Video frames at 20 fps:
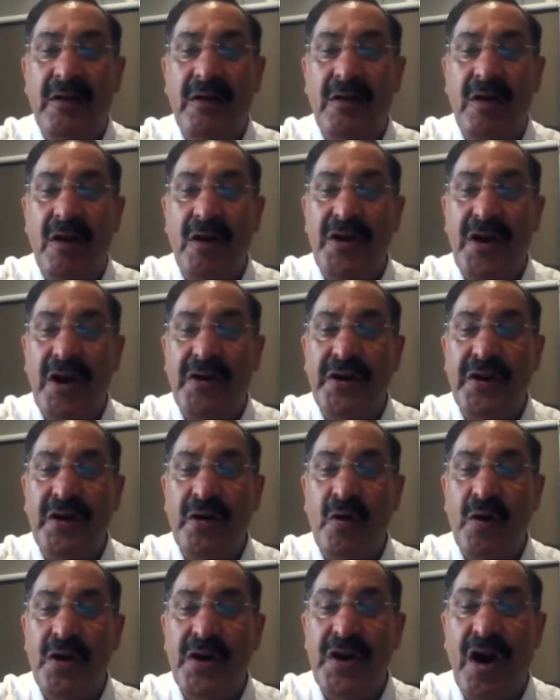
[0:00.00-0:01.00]

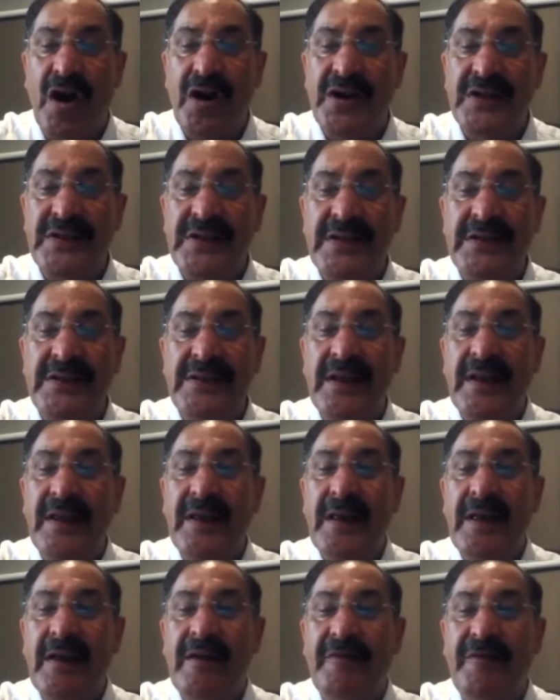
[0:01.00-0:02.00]
coronary heart disease,
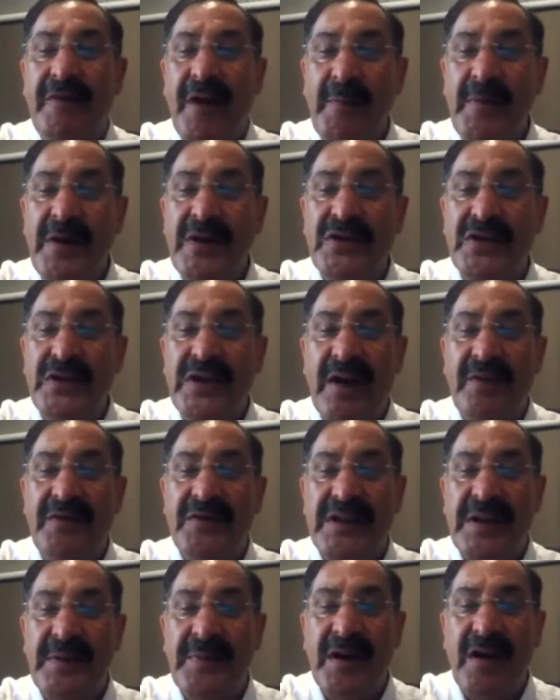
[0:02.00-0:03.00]
family history of
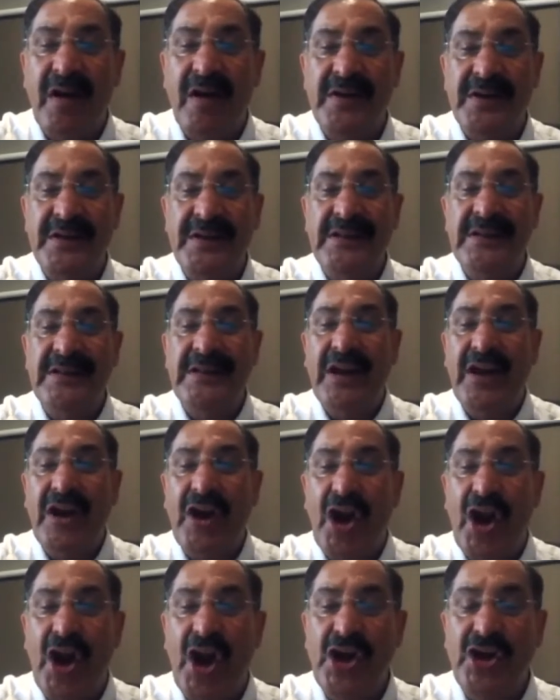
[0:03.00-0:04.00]
ischemic heart disease,
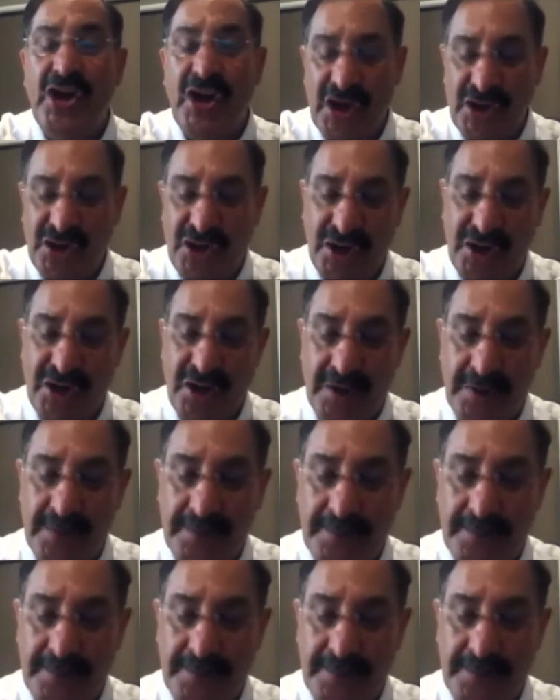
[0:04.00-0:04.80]
age, and gender.